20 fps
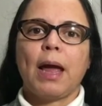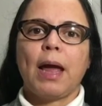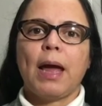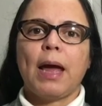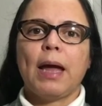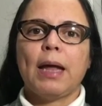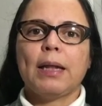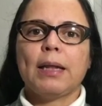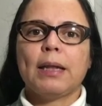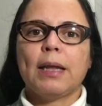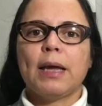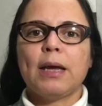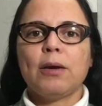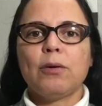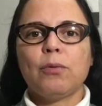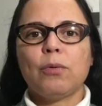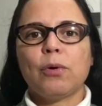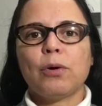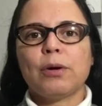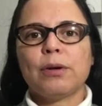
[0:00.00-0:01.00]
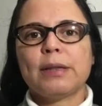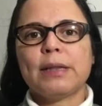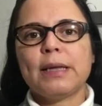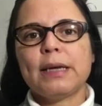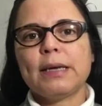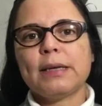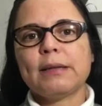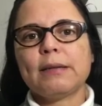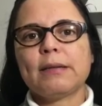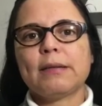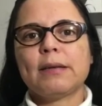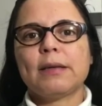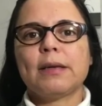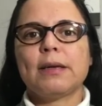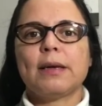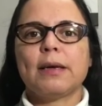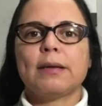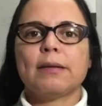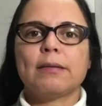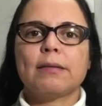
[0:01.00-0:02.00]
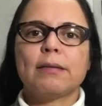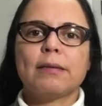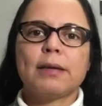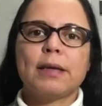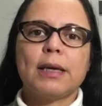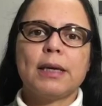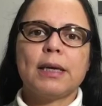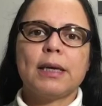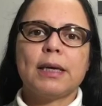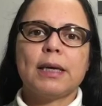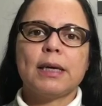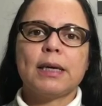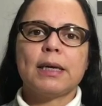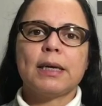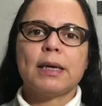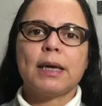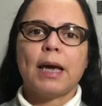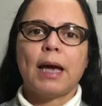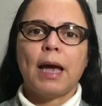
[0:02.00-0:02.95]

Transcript: and they were dancing and singing.